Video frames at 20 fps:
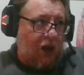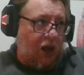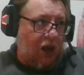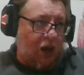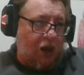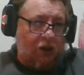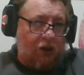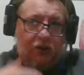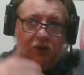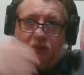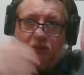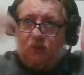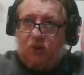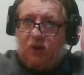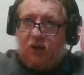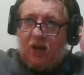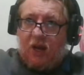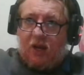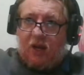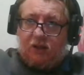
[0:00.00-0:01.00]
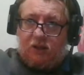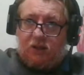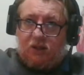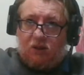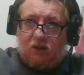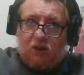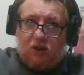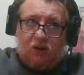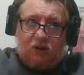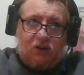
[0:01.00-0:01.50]
how they react.
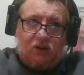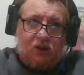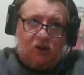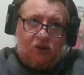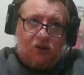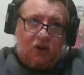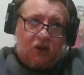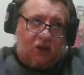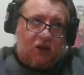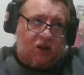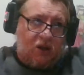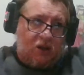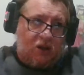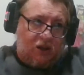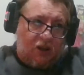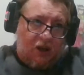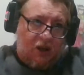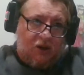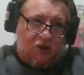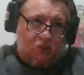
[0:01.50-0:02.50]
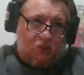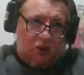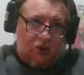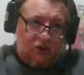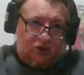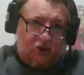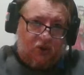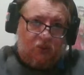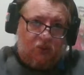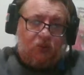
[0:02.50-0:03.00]
Do they
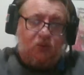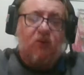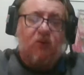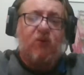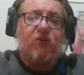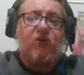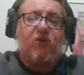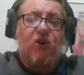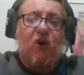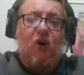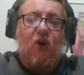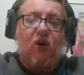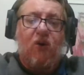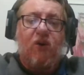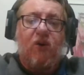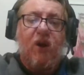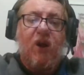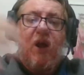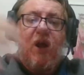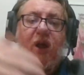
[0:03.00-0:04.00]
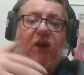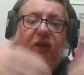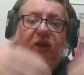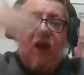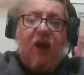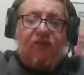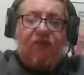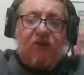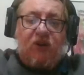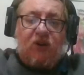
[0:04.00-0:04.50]
want to grow? They
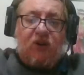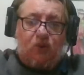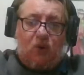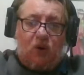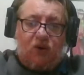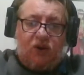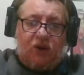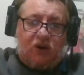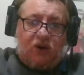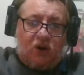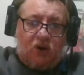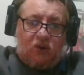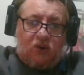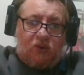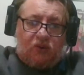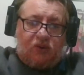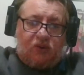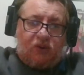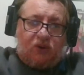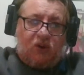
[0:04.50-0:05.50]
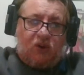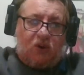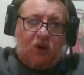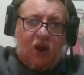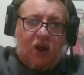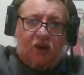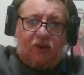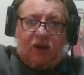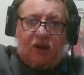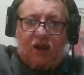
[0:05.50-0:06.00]
have to grow their goals.
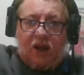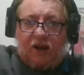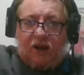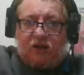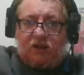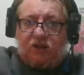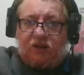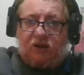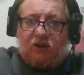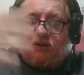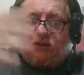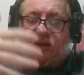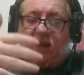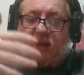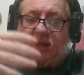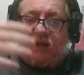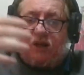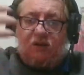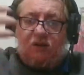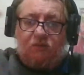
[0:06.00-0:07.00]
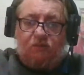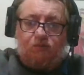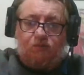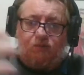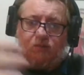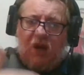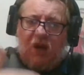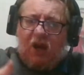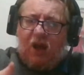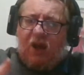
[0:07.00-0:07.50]
How they act, they can
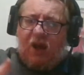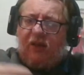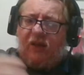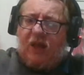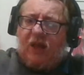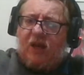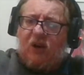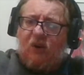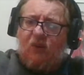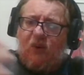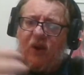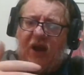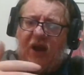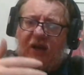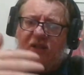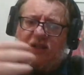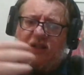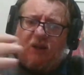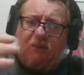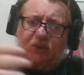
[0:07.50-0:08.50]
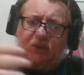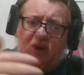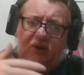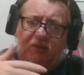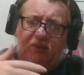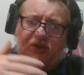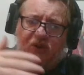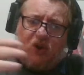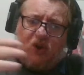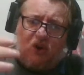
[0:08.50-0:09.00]
react
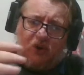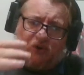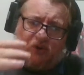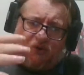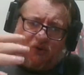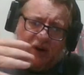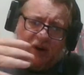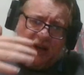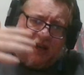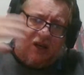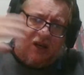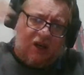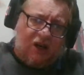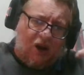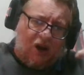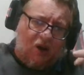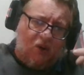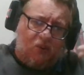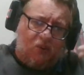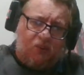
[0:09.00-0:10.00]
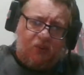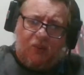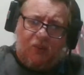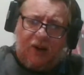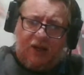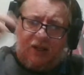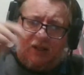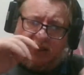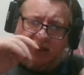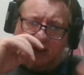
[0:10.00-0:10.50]
sometimes contrary,
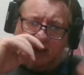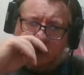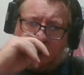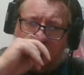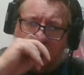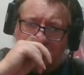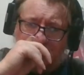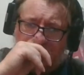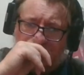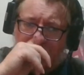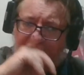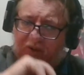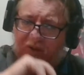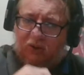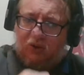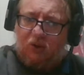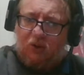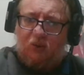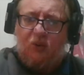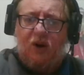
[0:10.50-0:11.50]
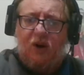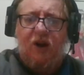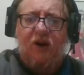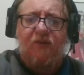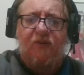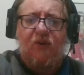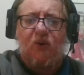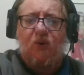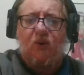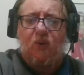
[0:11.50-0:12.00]
when it's strategic or
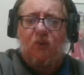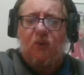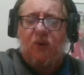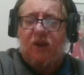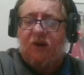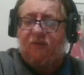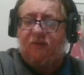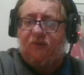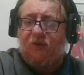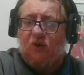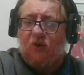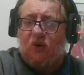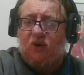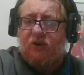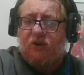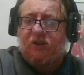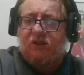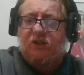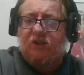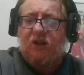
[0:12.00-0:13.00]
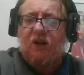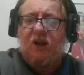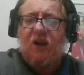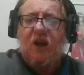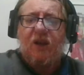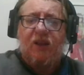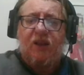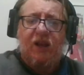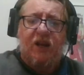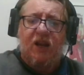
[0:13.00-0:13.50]
whatever, or when they're forced.
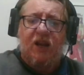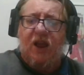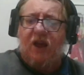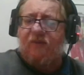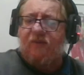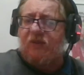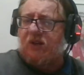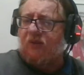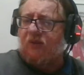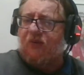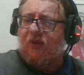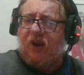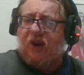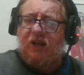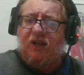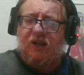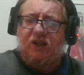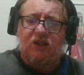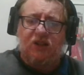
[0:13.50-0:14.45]
They can have a defeat, a